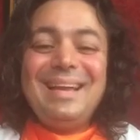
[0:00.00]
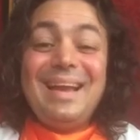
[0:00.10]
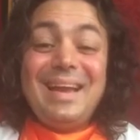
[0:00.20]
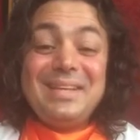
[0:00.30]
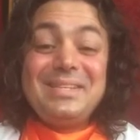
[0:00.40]

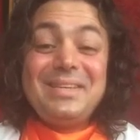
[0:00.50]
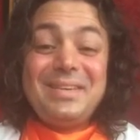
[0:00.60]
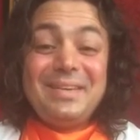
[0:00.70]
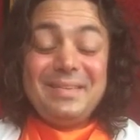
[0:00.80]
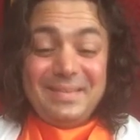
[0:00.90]
Hi,
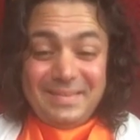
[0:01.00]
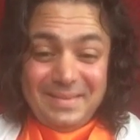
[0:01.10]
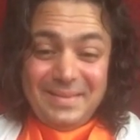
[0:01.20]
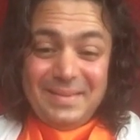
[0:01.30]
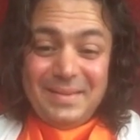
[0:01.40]
Sarah.
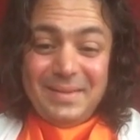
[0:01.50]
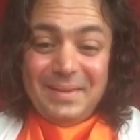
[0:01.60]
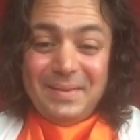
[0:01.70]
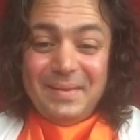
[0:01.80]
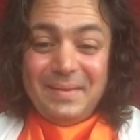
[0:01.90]

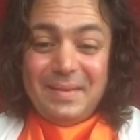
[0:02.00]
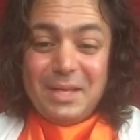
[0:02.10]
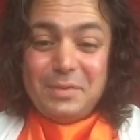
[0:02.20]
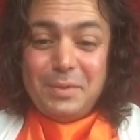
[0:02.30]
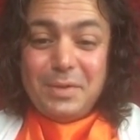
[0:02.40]

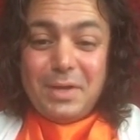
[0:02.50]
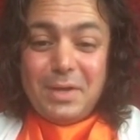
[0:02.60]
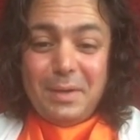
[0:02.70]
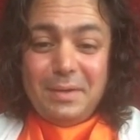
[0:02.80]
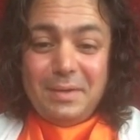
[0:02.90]
Thanks for your
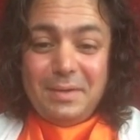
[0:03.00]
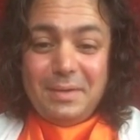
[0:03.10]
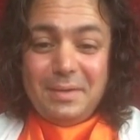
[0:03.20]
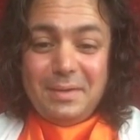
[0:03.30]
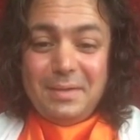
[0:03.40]
comment.
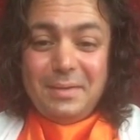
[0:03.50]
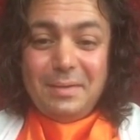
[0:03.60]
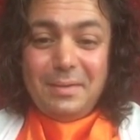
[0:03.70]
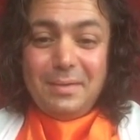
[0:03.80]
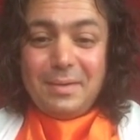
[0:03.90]

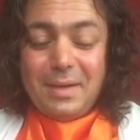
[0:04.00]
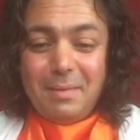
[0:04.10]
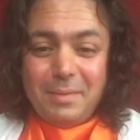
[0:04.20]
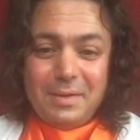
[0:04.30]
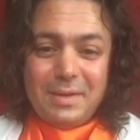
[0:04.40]
Long
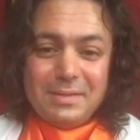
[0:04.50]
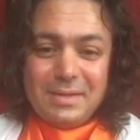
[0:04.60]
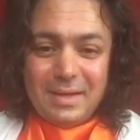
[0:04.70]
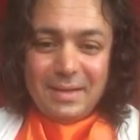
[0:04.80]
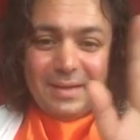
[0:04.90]
comment as
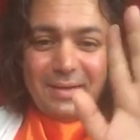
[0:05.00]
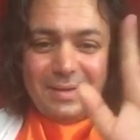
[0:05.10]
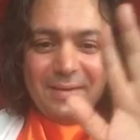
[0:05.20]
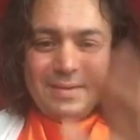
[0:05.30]
hi.